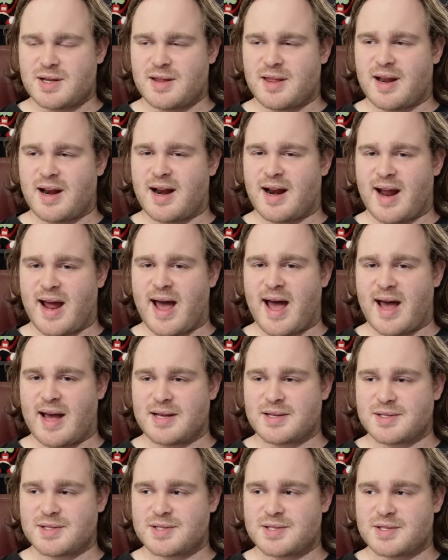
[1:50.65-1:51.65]
that it
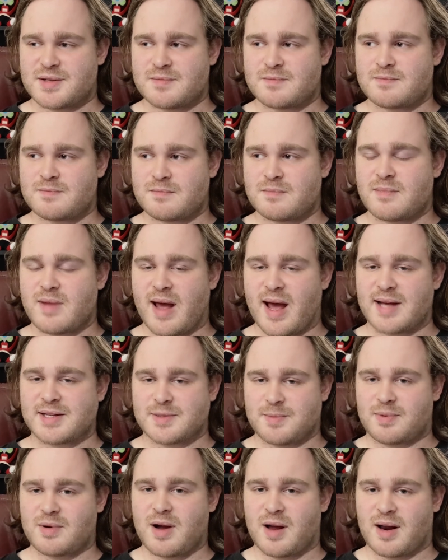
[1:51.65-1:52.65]
has as
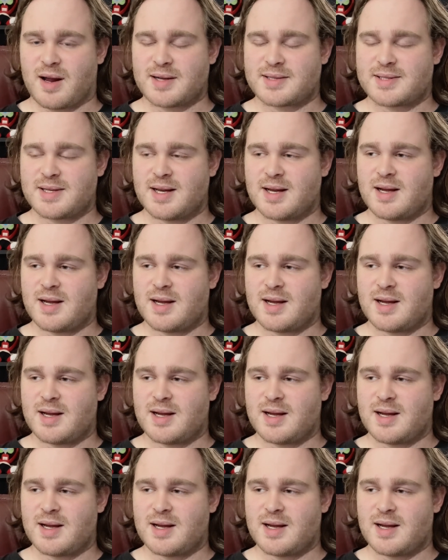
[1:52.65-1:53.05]
a product.